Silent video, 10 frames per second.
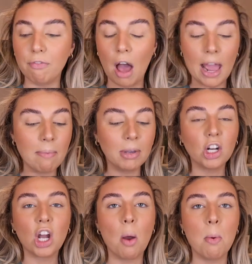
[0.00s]
I am going to
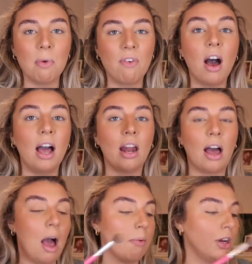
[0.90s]
go in with
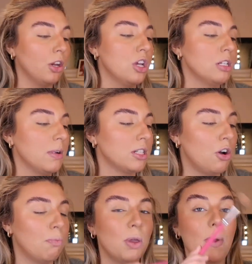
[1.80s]
highlight. I'm going to use my
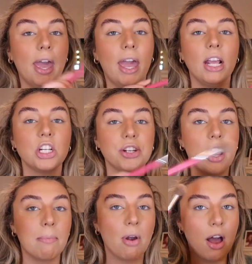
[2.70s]
Dull Beauty
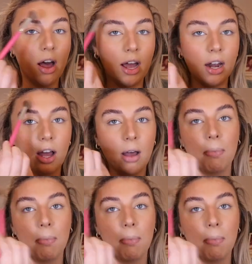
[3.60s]
Shine Bright highlighter,